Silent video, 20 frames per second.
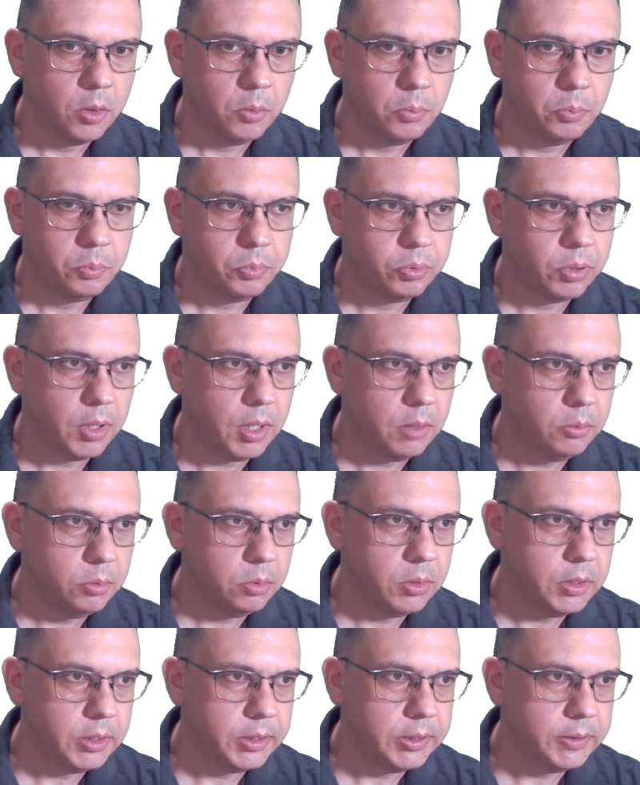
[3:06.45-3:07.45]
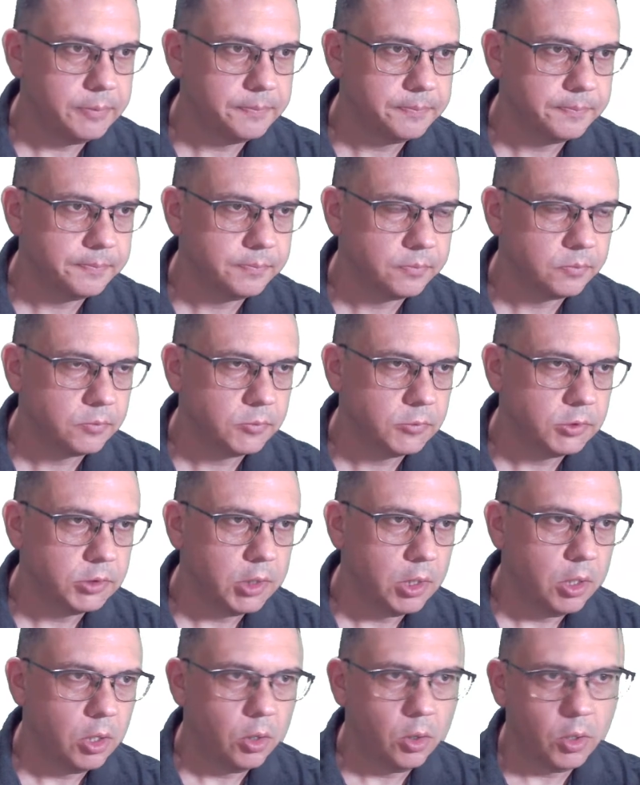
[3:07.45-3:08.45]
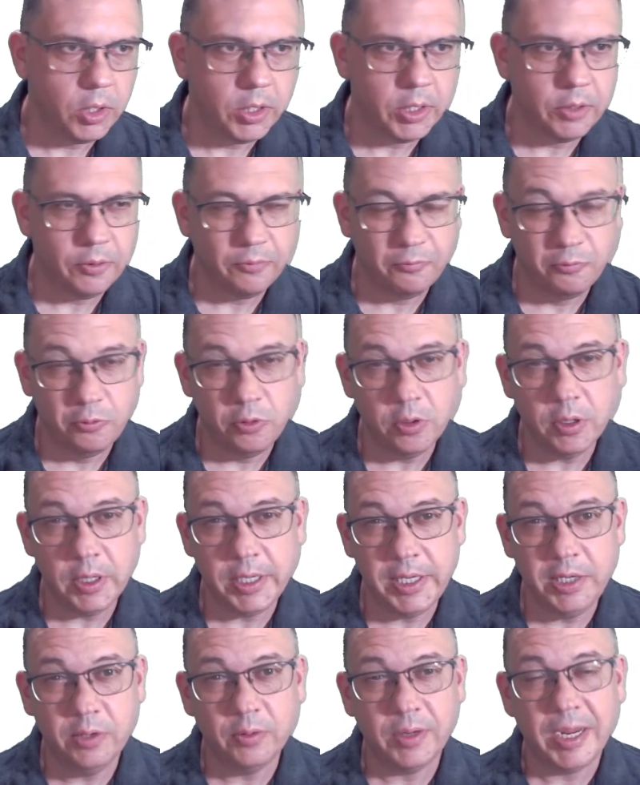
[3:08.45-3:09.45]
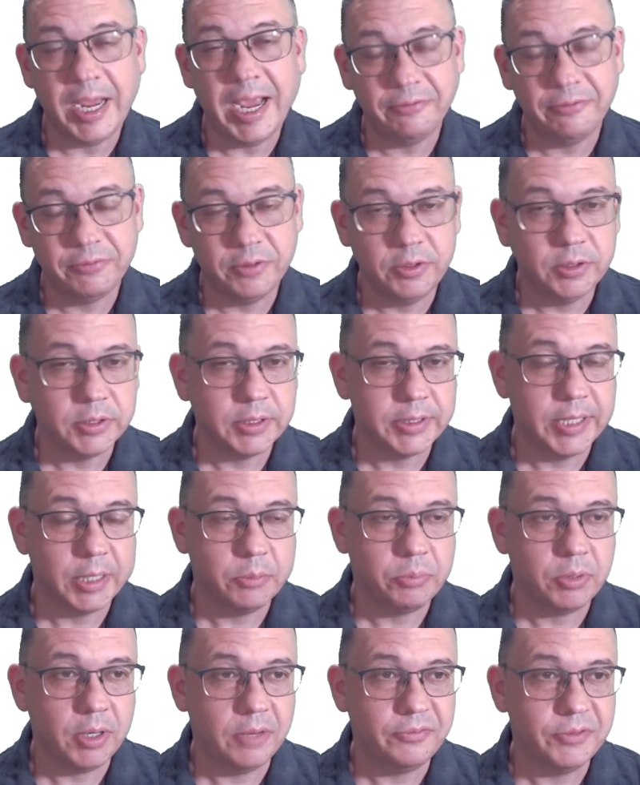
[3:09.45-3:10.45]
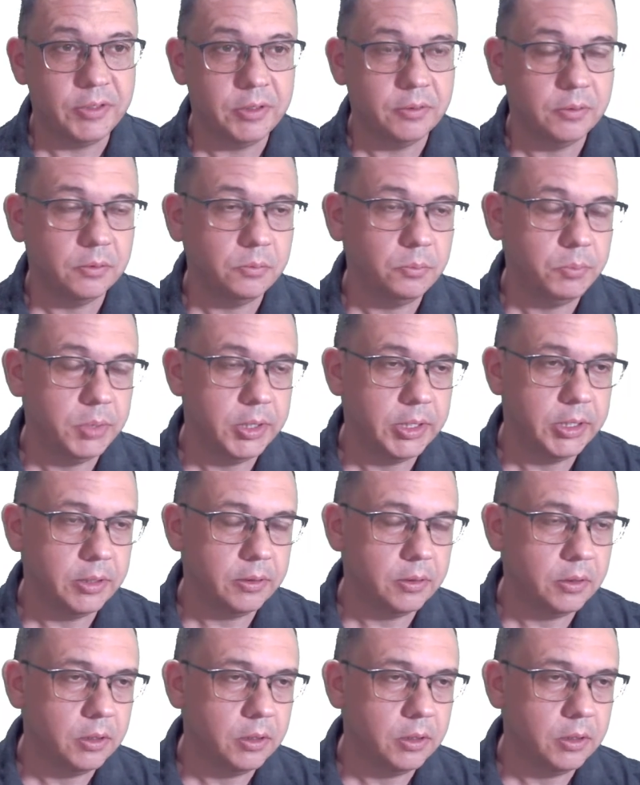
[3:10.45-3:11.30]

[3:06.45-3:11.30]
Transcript: probably, really you don't have to use a take profit, but